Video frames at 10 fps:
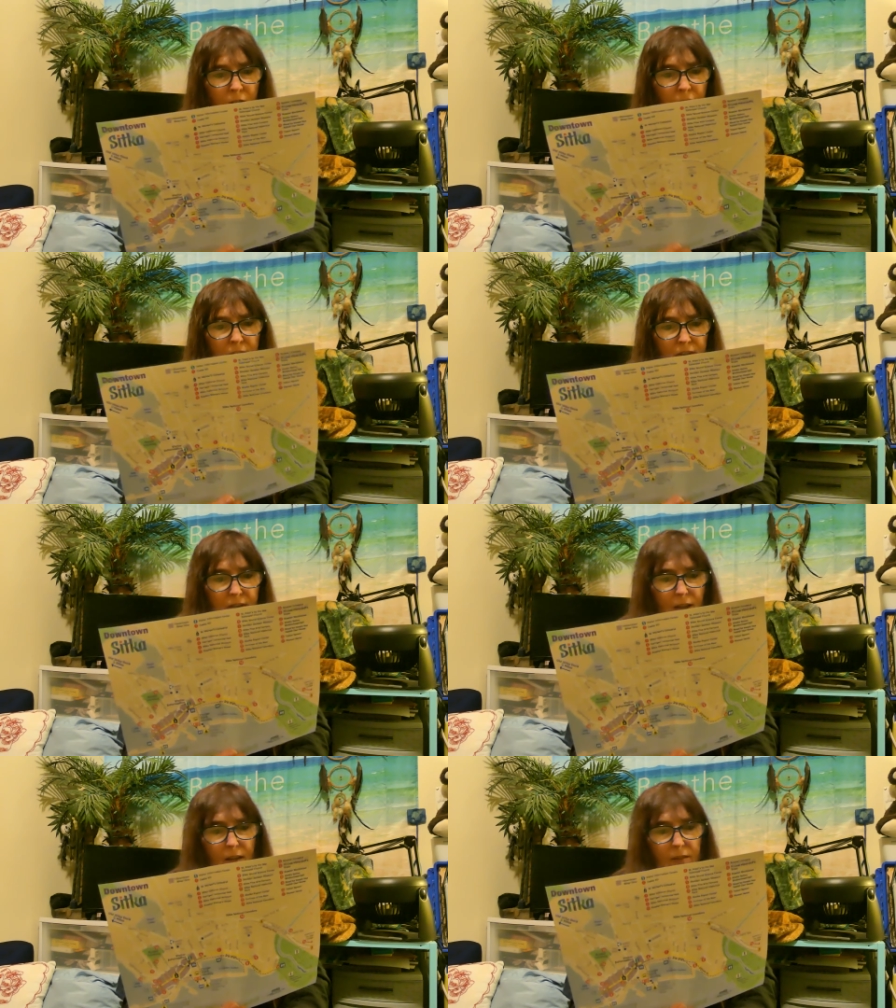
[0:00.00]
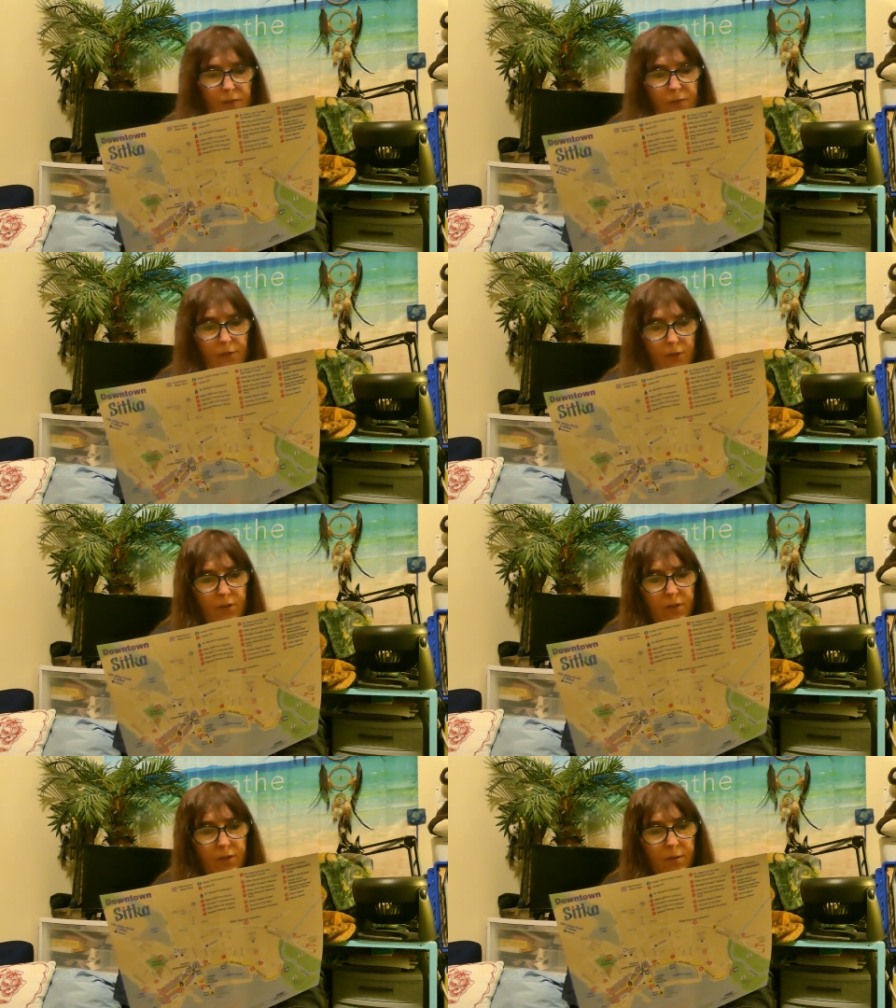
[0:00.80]
is the site of the
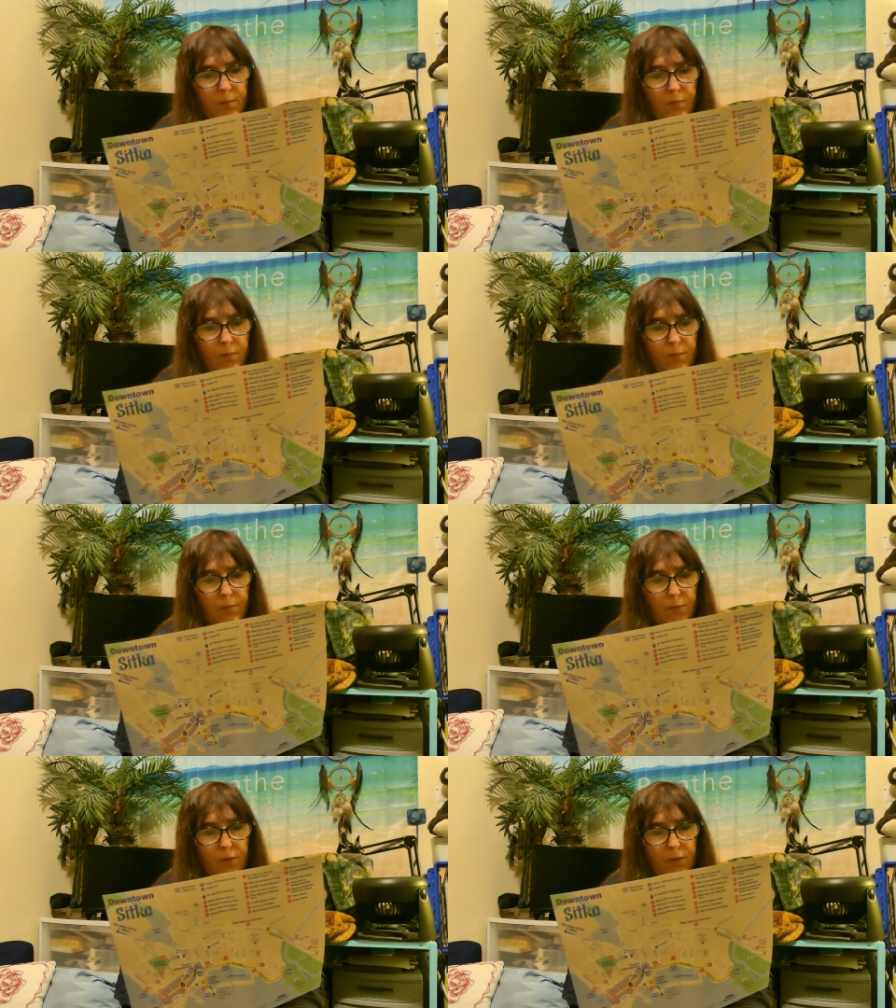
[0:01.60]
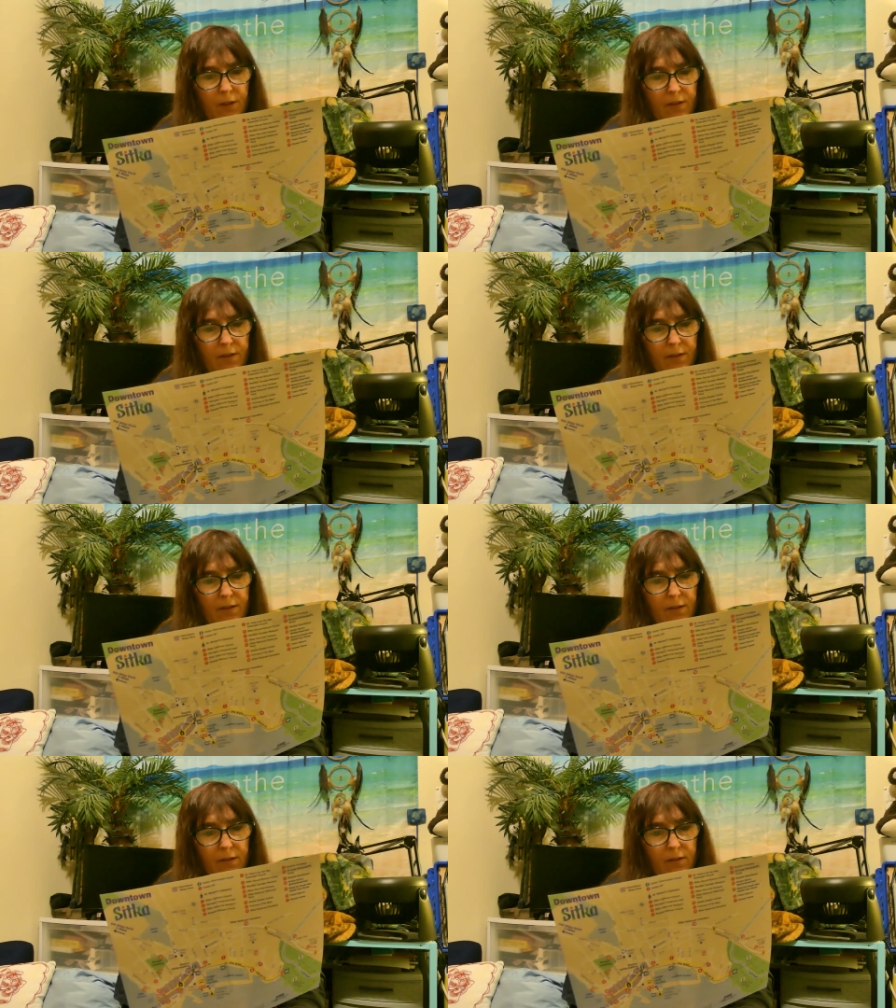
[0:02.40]
first Protestant
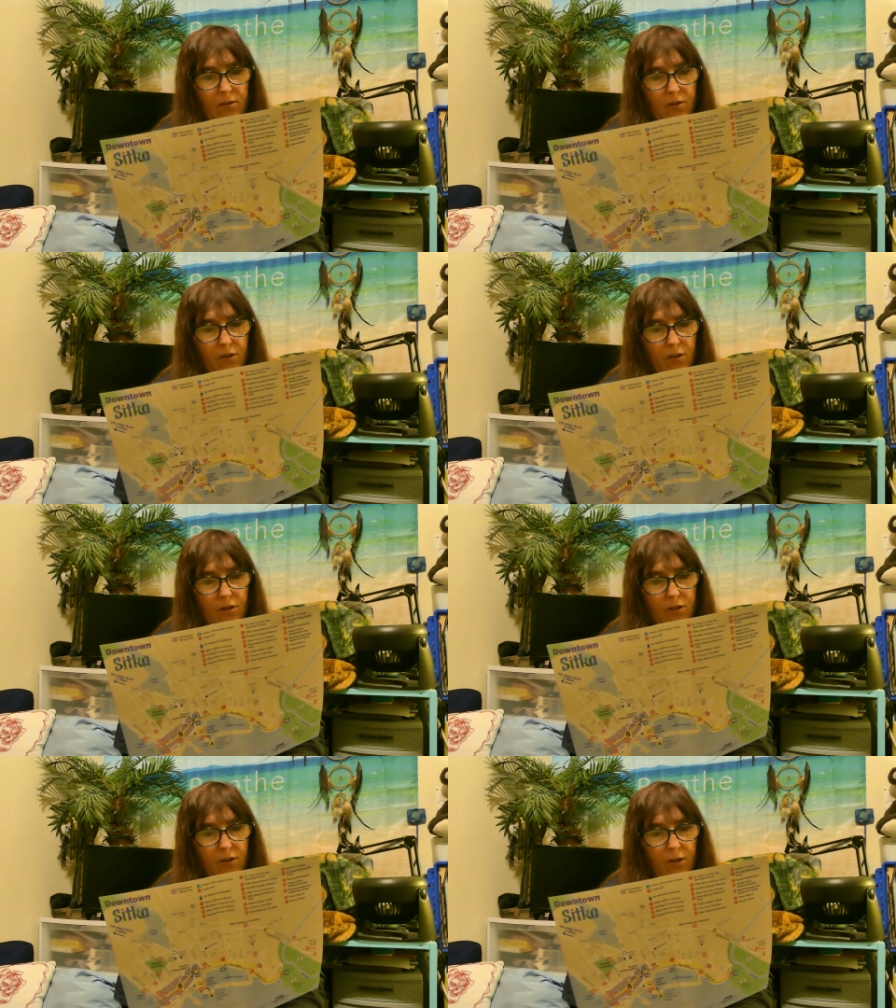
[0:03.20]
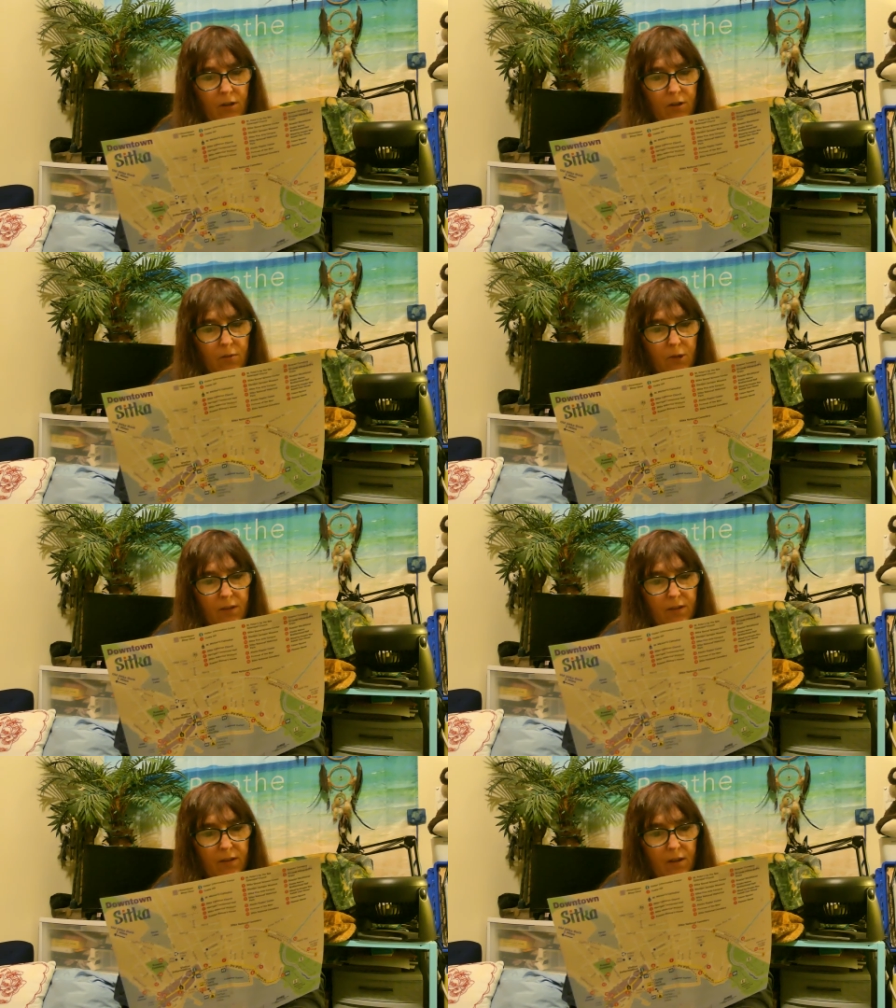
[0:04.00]
church on the
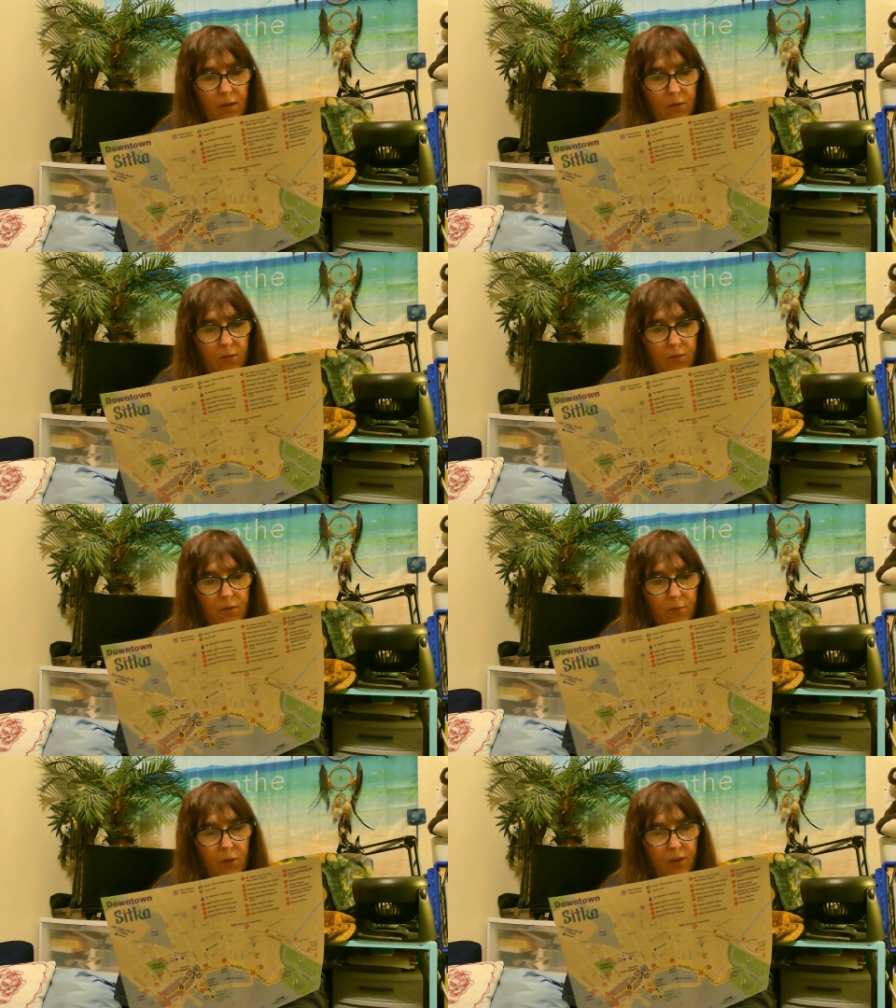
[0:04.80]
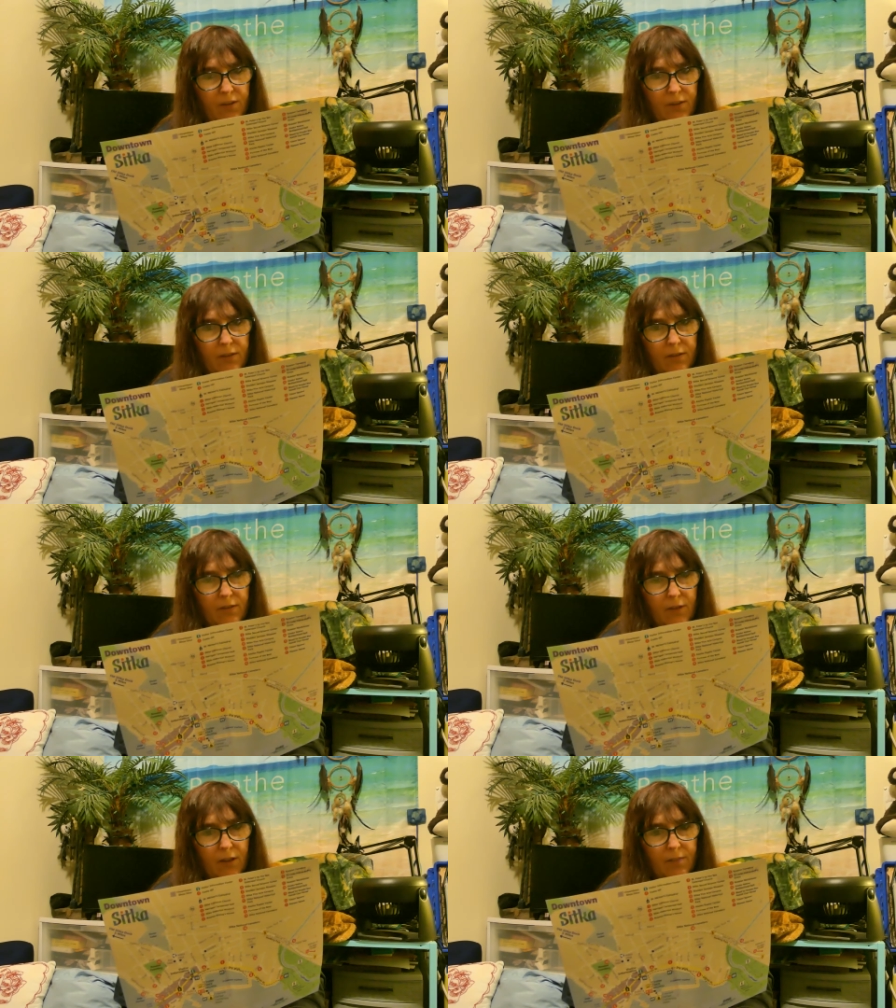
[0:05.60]
west coast, Protestant,
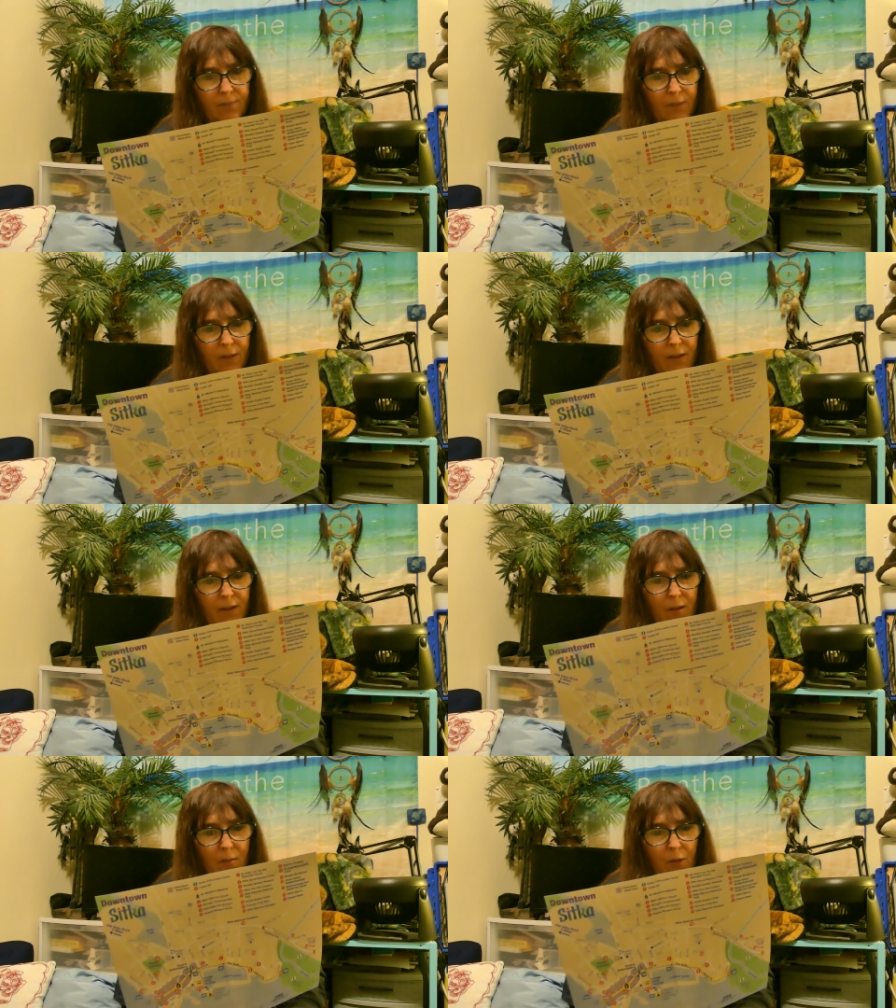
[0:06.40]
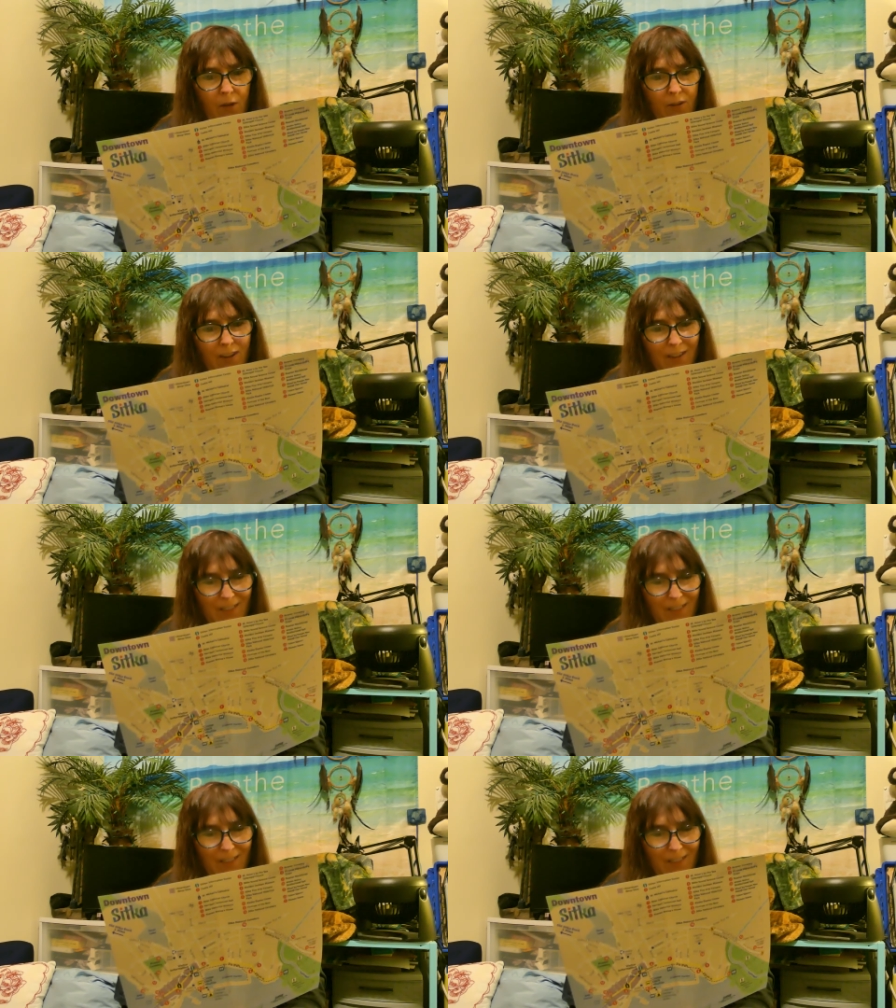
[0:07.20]
sorry, Protestant